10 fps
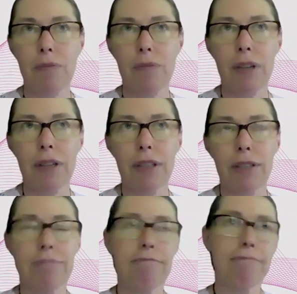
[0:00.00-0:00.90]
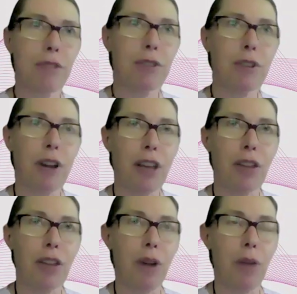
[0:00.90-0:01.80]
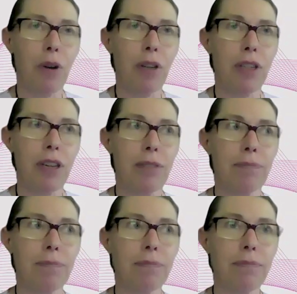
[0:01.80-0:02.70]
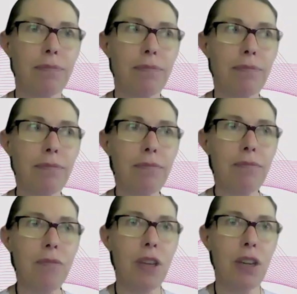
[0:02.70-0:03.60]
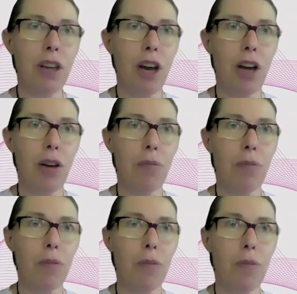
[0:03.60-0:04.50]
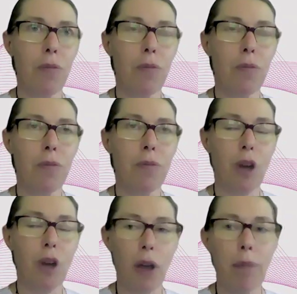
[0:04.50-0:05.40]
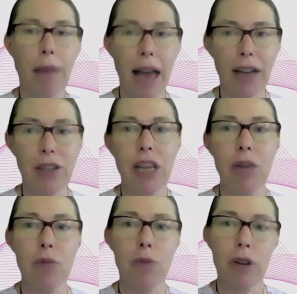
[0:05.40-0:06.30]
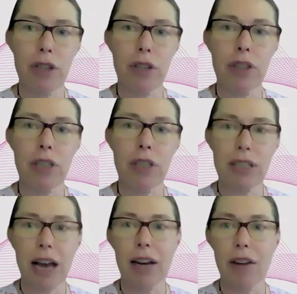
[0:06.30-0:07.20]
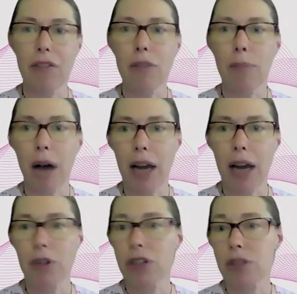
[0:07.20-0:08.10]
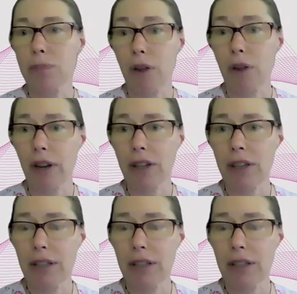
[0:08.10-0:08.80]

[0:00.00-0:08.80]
to think of the right words here. Going back to the original design of the body, which is perfect.